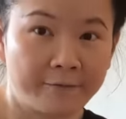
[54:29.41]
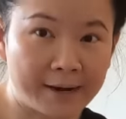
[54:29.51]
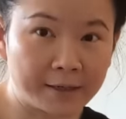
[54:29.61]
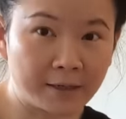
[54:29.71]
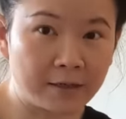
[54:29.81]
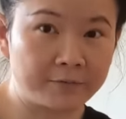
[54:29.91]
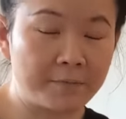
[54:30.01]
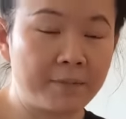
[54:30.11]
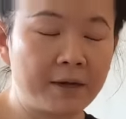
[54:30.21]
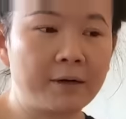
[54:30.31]
$5
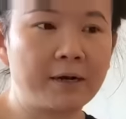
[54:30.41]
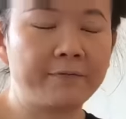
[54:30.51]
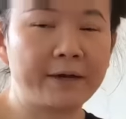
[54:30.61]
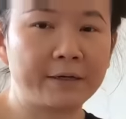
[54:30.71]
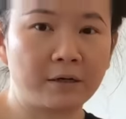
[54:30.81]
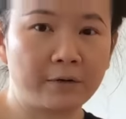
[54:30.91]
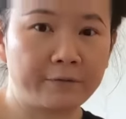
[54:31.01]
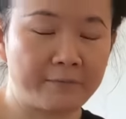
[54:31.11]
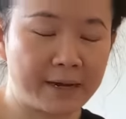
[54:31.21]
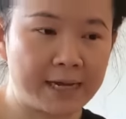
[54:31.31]
for Mira,
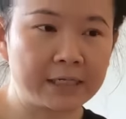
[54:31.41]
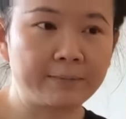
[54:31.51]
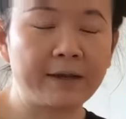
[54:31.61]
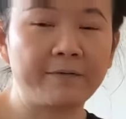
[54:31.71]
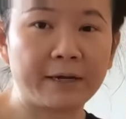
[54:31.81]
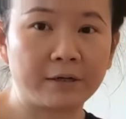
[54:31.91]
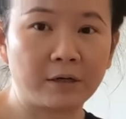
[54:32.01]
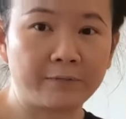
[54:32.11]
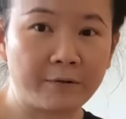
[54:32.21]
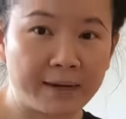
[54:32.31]
$5 for my husband,
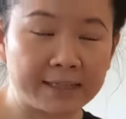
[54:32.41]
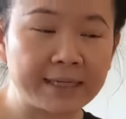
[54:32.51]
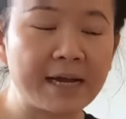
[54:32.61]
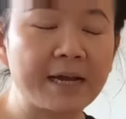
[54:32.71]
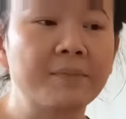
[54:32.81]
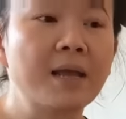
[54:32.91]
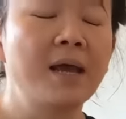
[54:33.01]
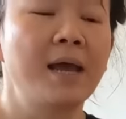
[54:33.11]
$5 for my son.